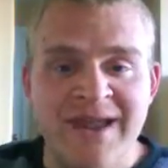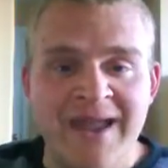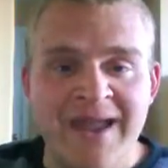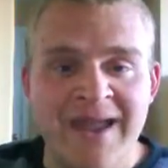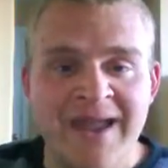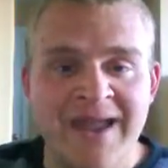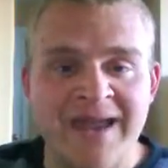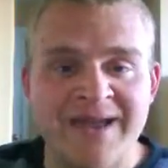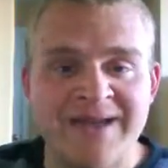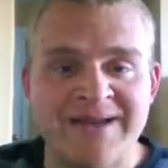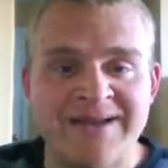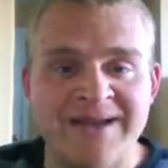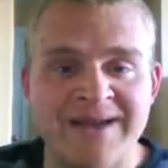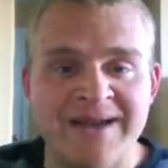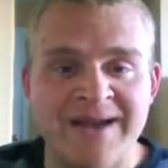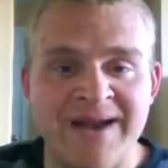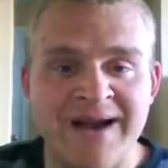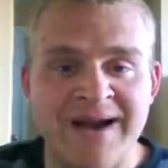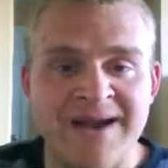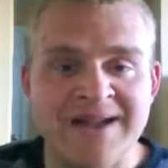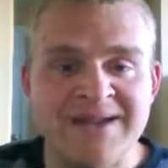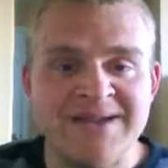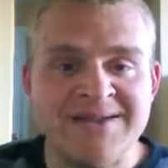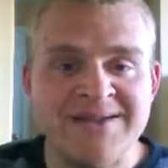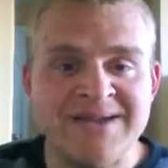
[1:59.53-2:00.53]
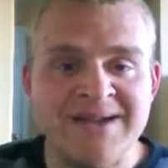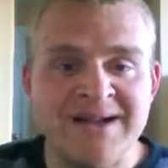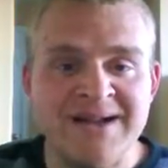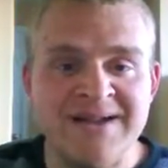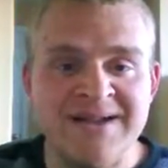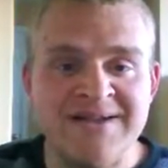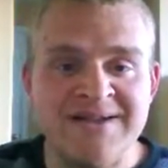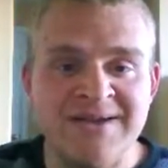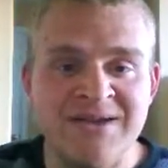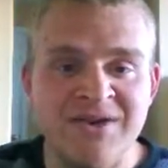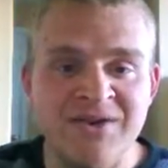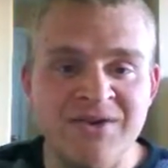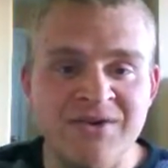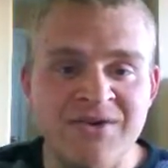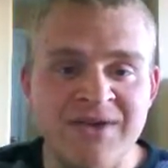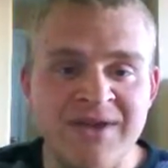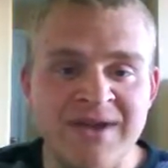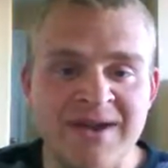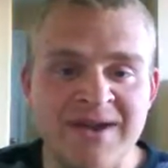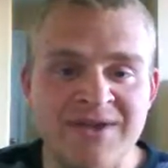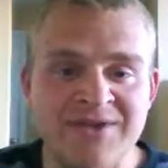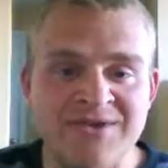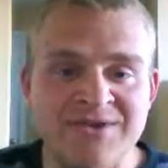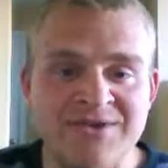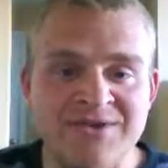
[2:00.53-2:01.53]
And I decided to go
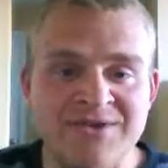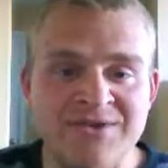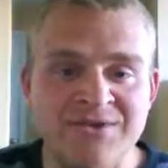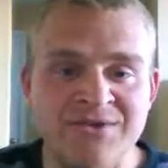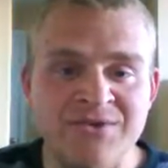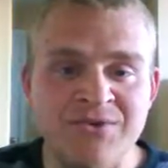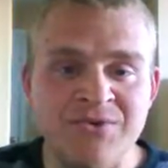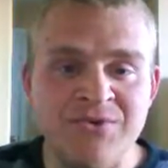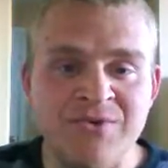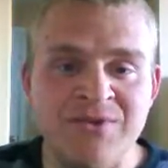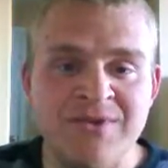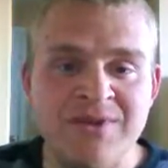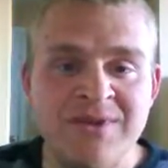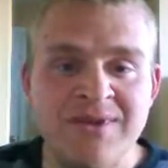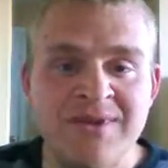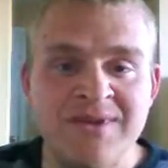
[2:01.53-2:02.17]
down to